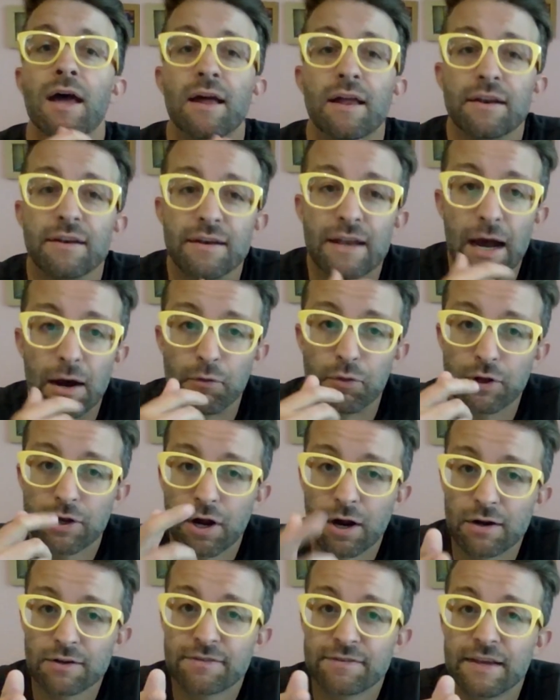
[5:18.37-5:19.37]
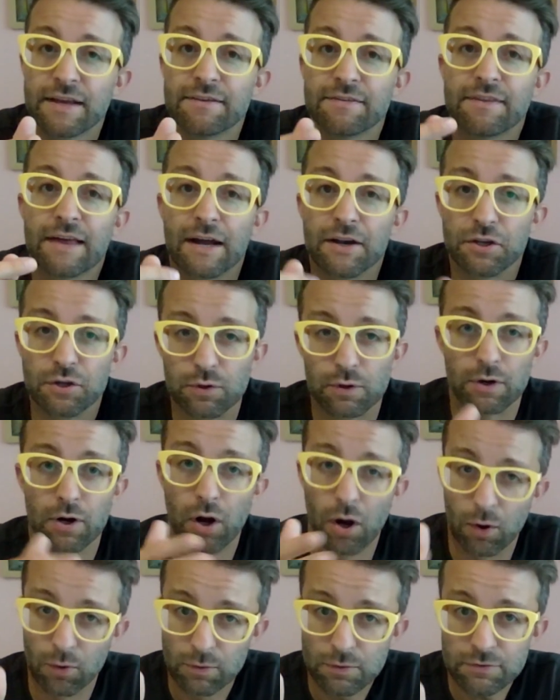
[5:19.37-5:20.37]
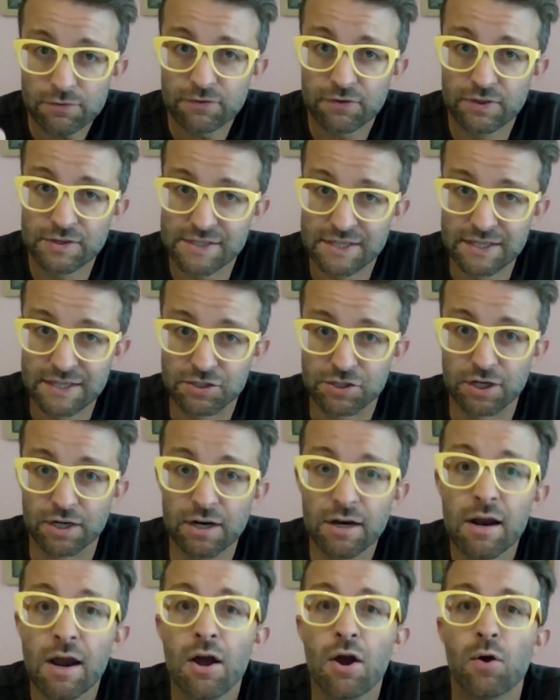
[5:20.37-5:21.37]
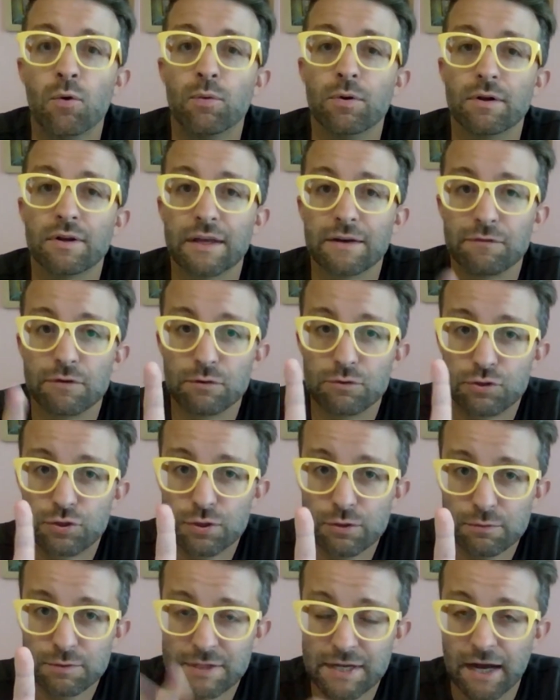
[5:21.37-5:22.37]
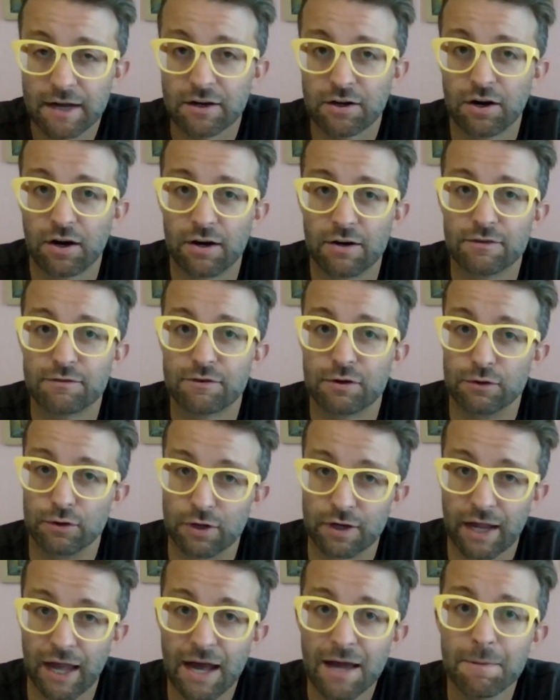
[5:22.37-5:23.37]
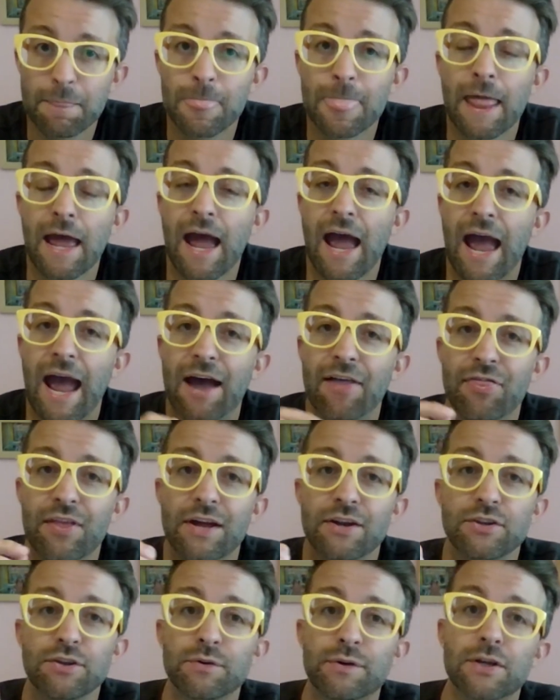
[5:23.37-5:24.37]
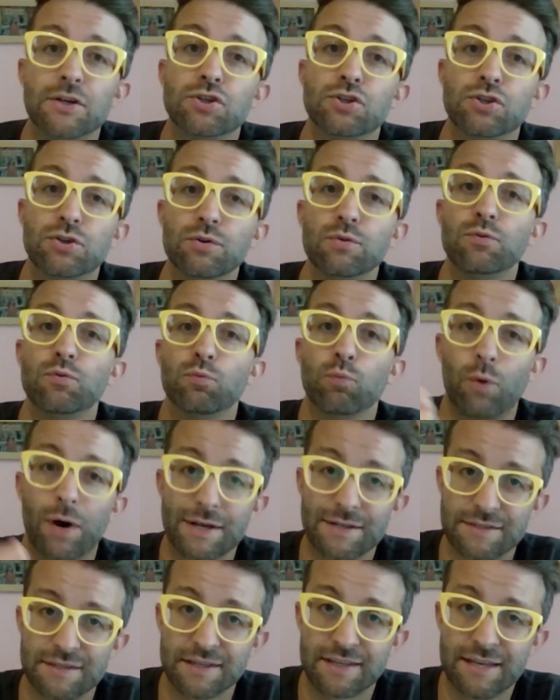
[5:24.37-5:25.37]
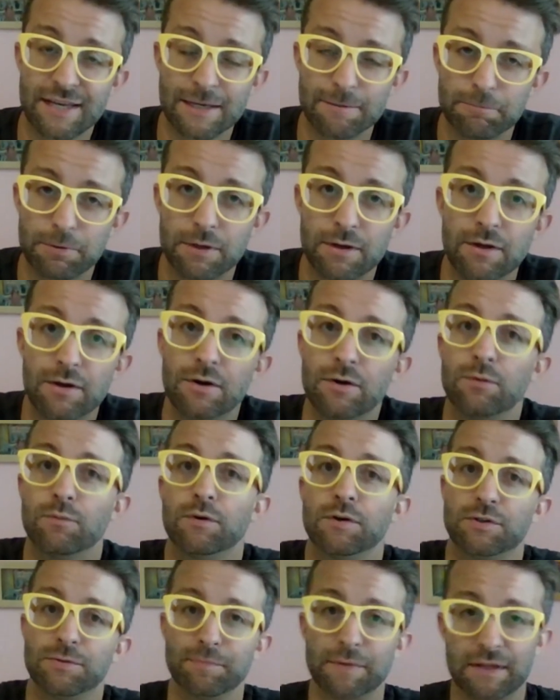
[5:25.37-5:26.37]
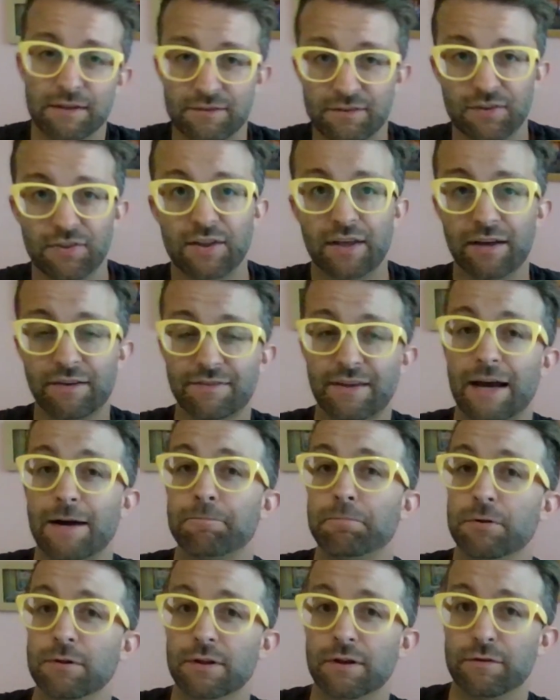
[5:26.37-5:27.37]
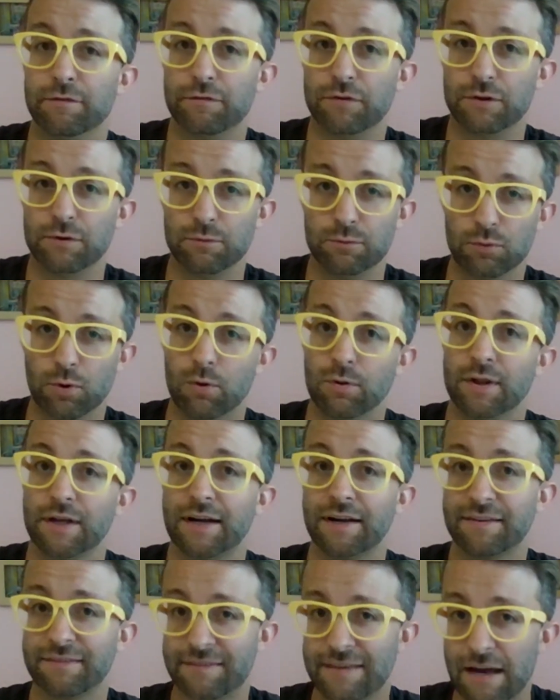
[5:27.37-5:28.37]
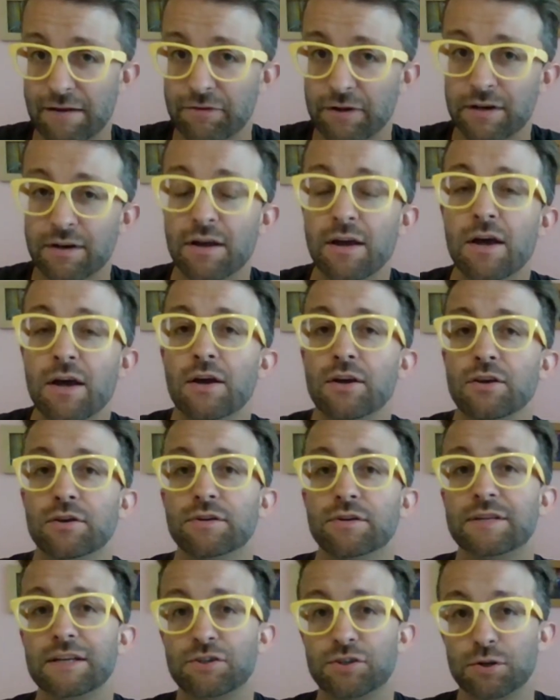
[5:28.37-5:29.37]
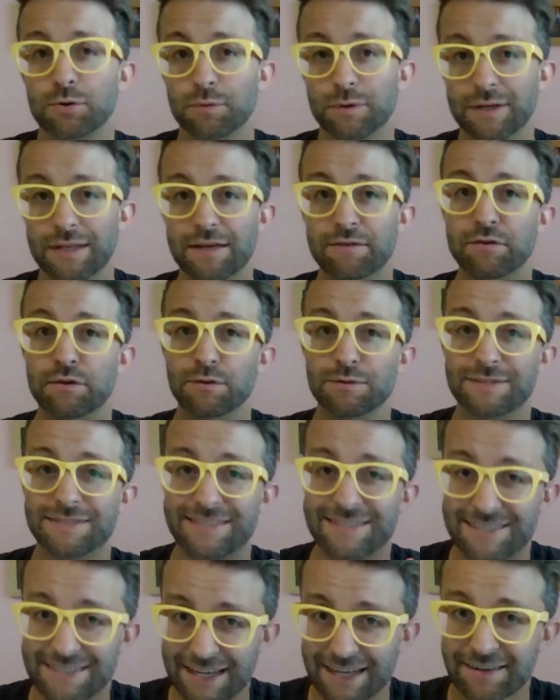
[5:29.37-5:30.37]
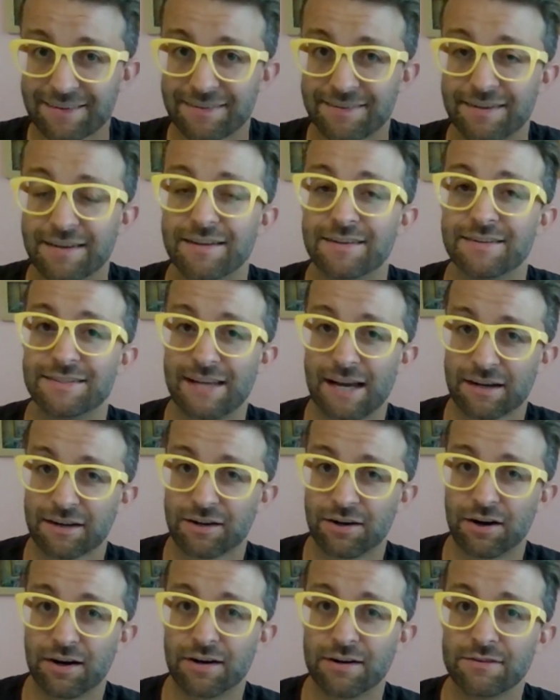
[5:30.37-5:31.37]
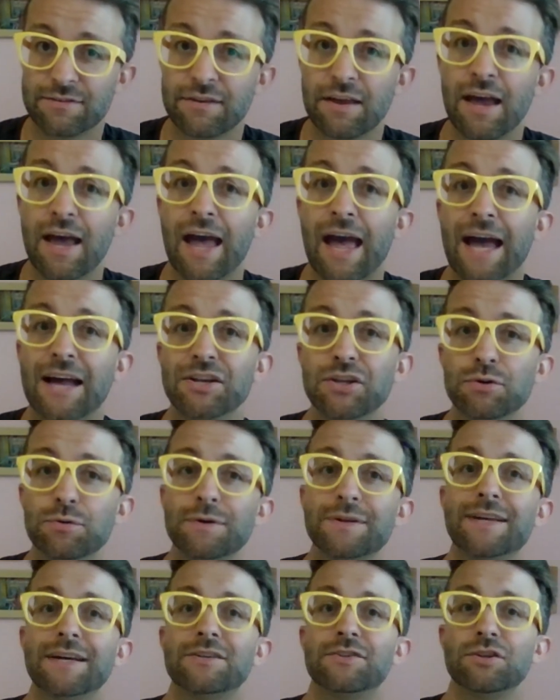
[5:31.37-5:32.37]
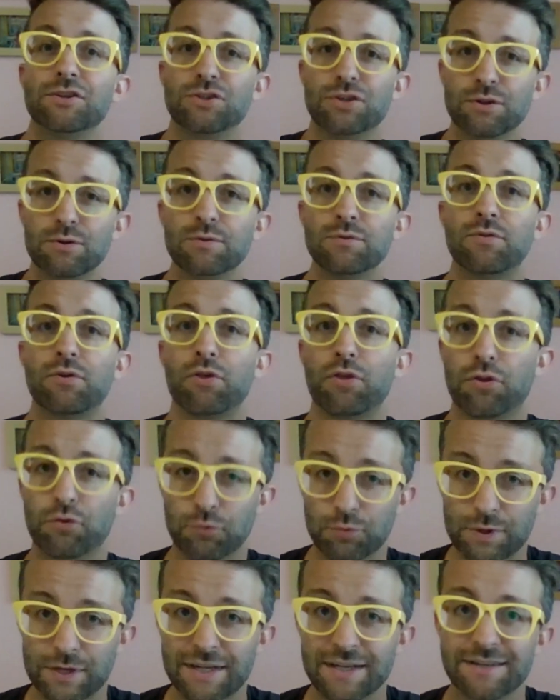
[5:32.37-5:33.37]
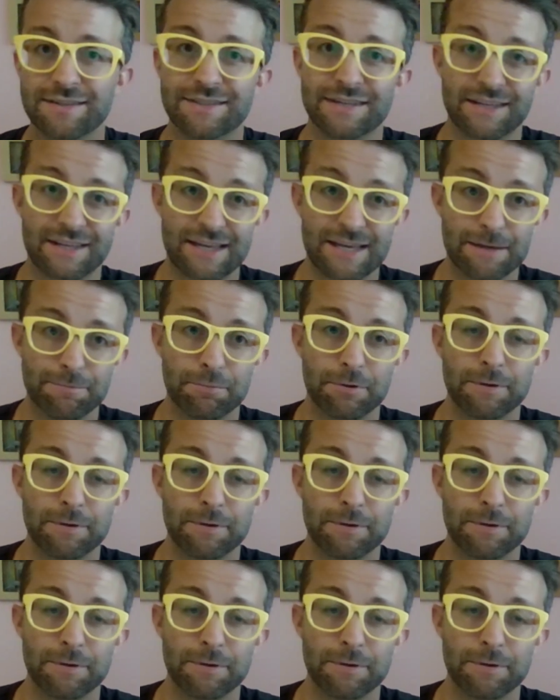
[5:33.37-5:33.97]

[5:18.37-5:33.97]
Now, the card says that your host, the teacher, will give you 2 tech cards to look at, and then you can choose 1 to keep, which means in the example of you rolling a 7, your teacher would give you 6 tech cards, and you would get to choose 3 to keep.